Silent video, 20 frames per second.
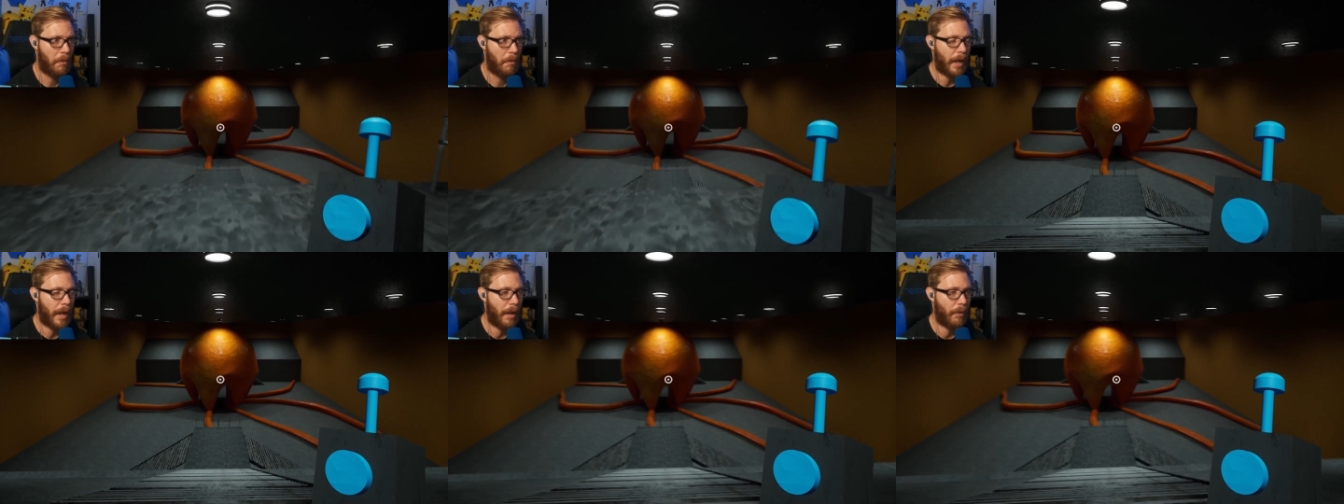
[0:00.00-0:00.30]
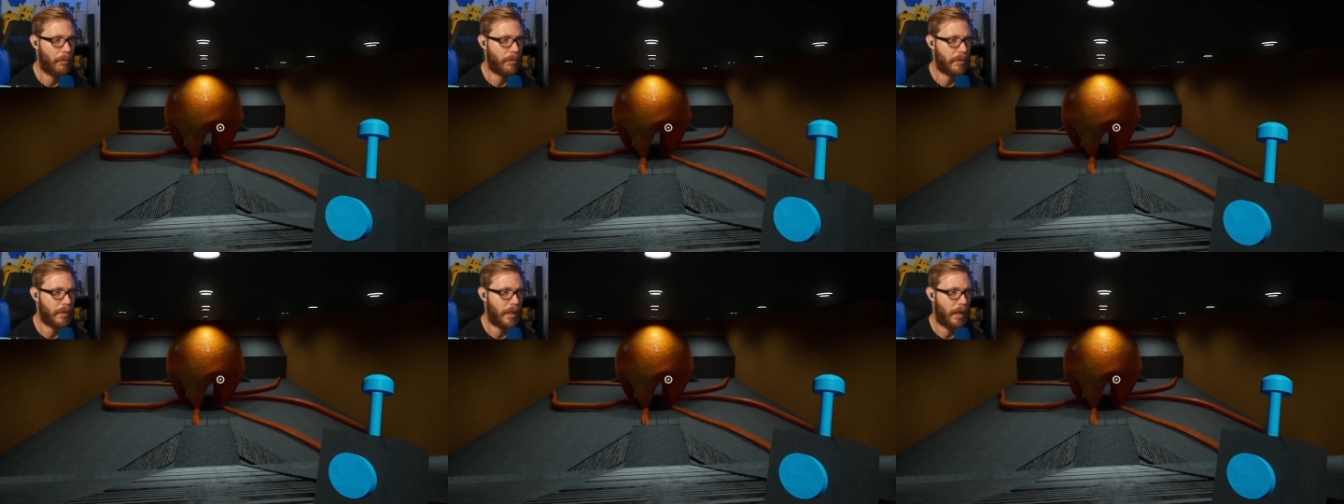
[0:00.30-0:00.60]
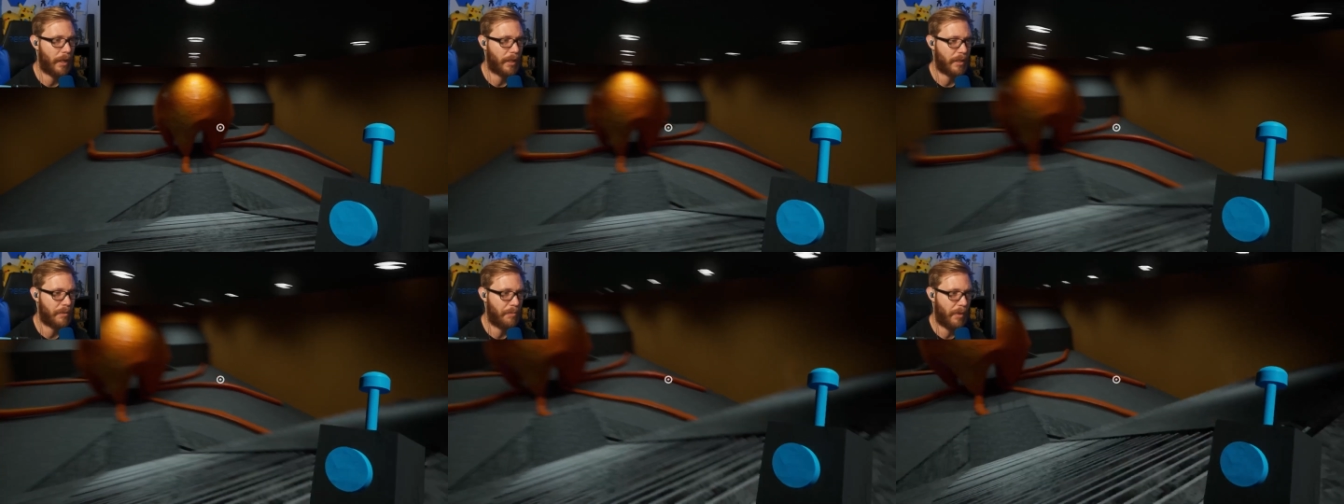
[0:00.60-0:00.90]
I was
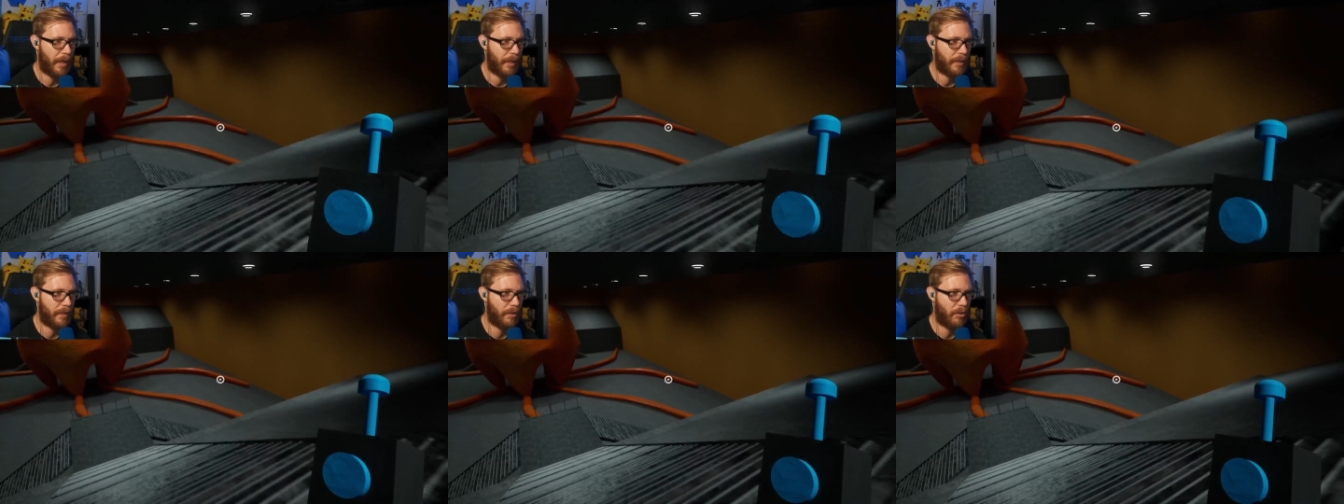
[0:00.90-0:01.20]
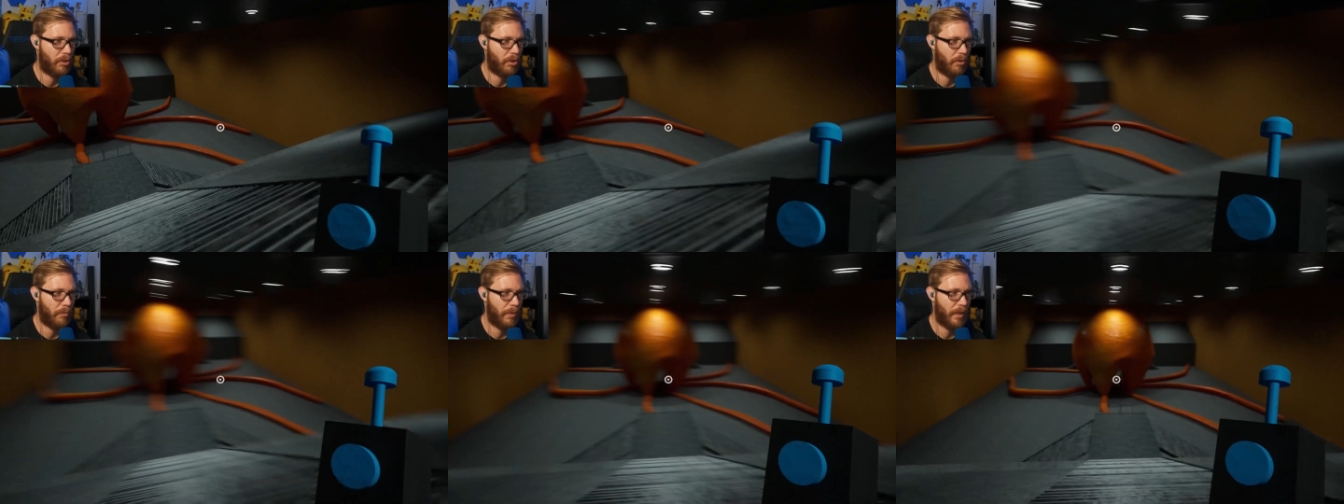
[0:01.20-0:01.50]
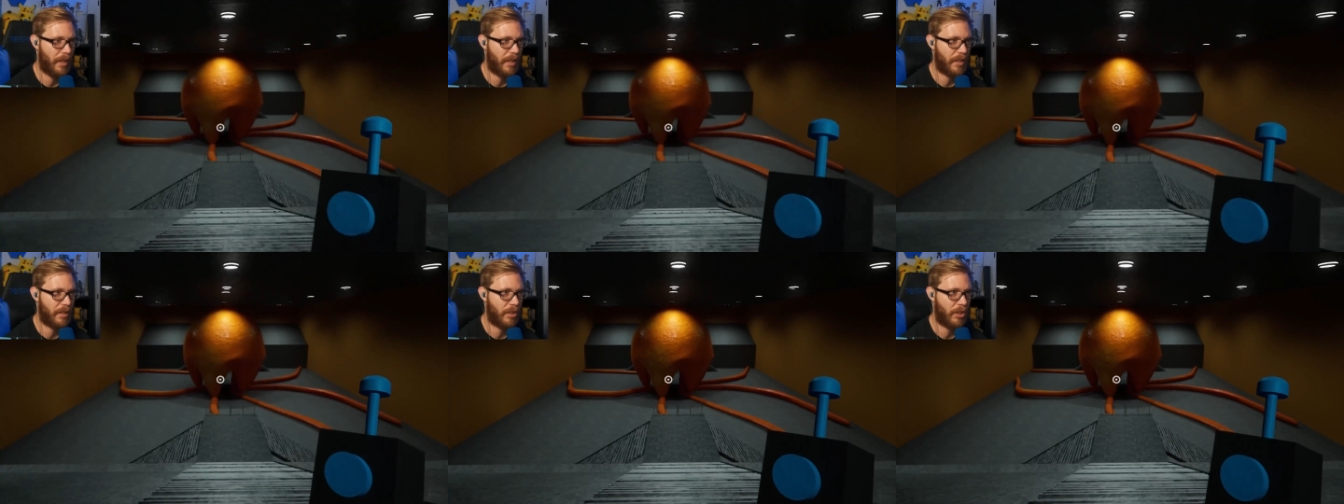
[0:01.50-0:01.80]
not expecting you to be
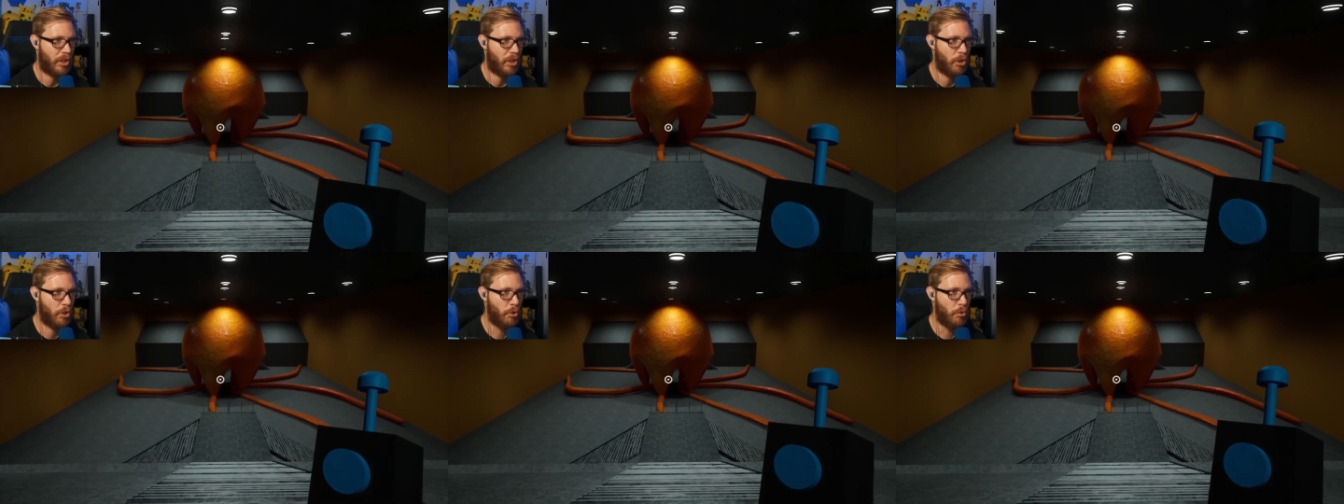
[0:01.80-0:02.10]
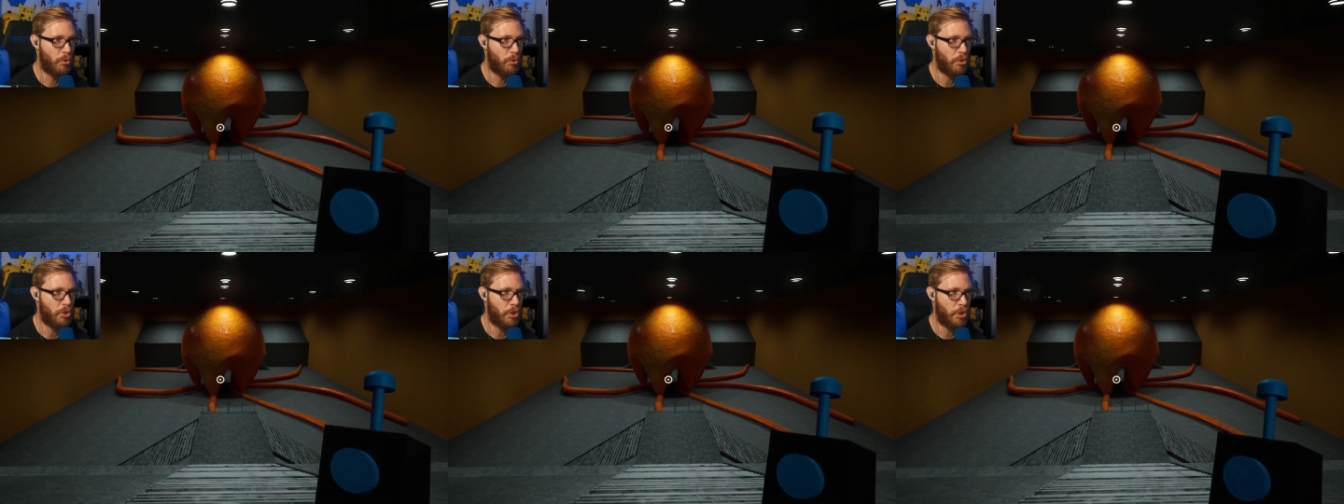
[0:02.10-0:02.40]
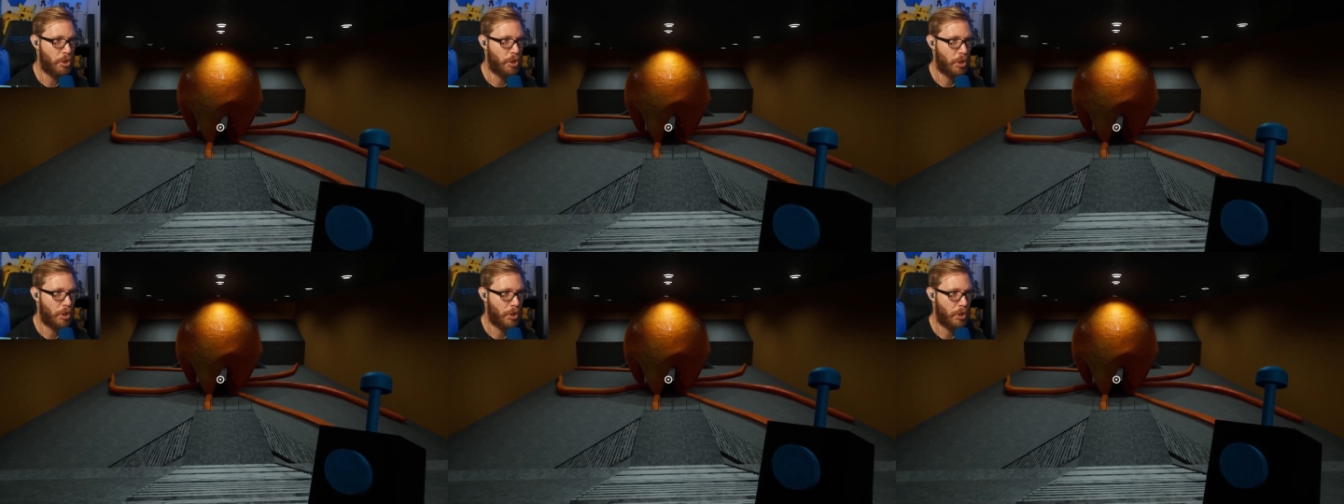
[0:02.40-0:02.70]
this
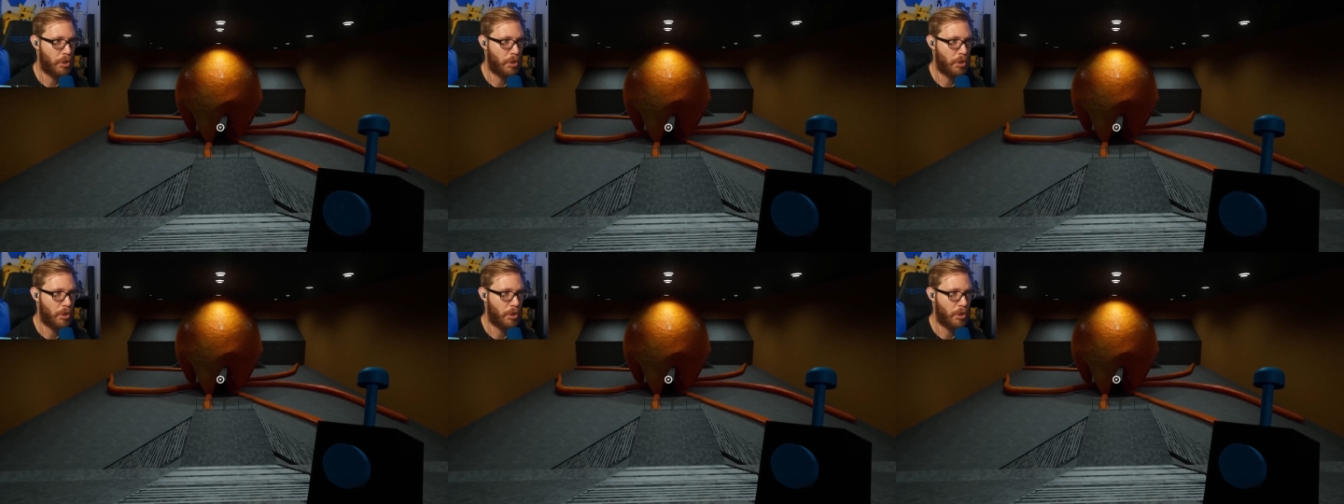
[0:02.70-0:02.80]
huge.